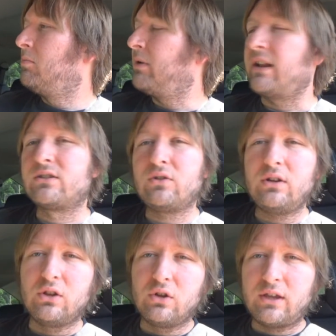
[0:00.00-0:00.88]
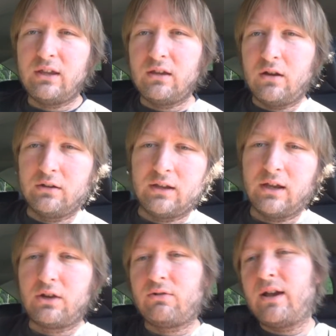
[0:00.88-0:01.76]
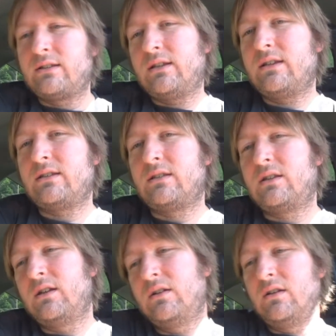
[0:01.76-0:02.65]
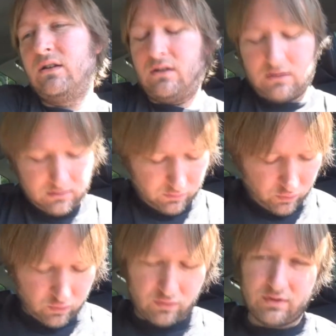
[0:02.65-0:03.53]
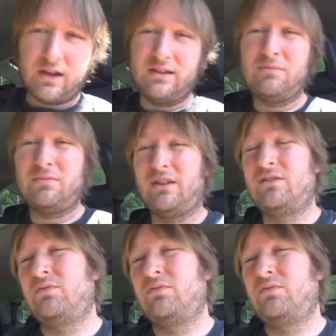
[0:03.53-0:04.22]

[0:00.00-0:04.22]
But I started looking on like Craigslist. Guys, I'm like